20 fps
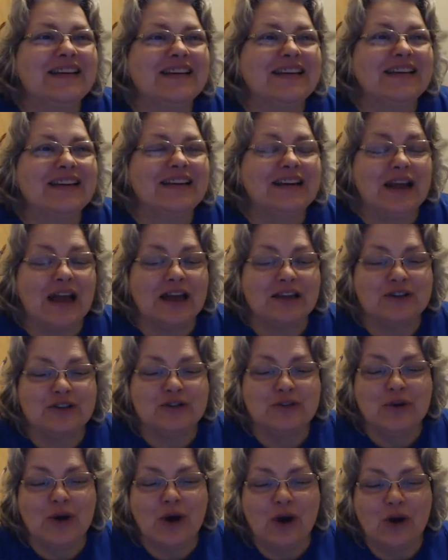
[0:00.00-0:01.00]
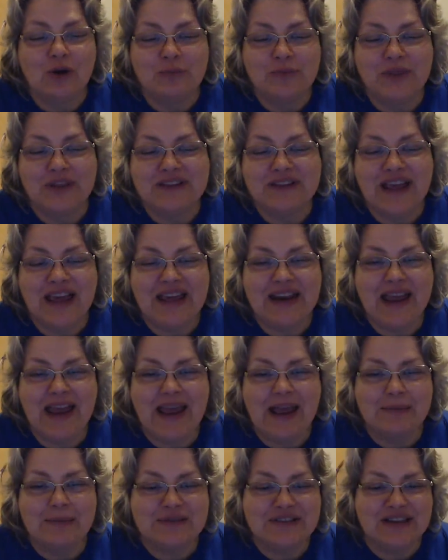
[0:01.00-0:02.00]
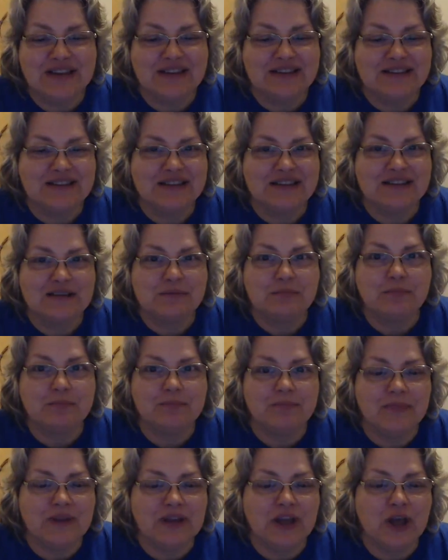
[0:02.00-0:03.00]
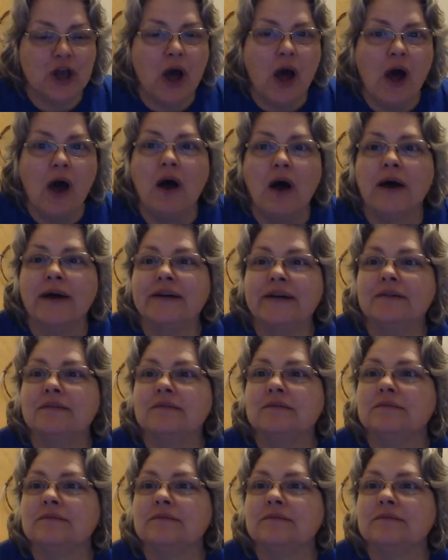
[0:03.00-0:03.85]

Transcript: And I do hope that that abscess is gone.